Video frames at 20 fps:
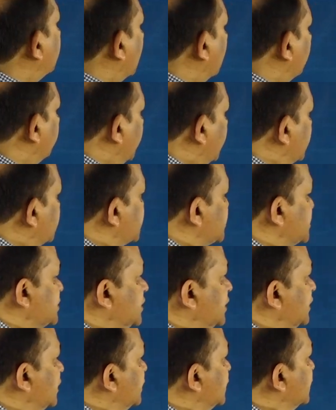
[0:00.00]
term is
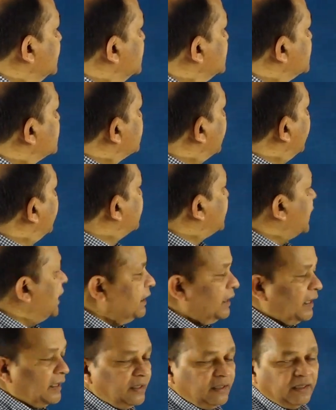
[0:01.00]

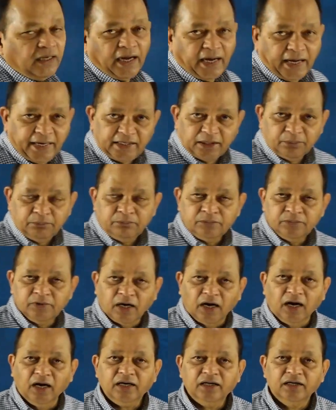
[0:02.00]
central atom
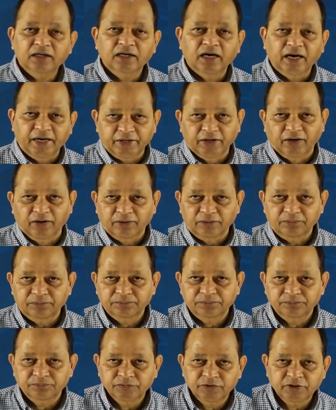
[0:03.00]
or ion.
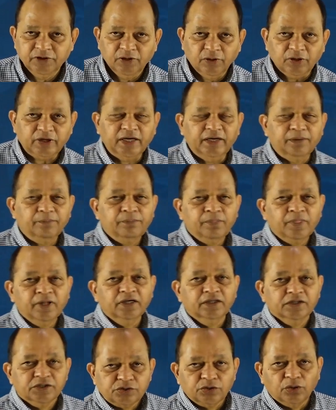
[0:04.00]
Okay.
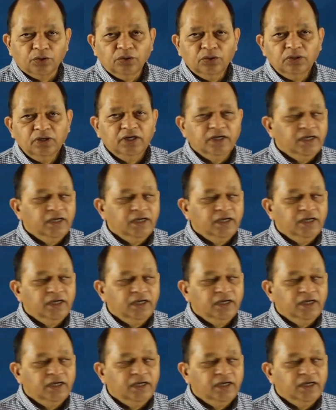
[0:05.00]
So,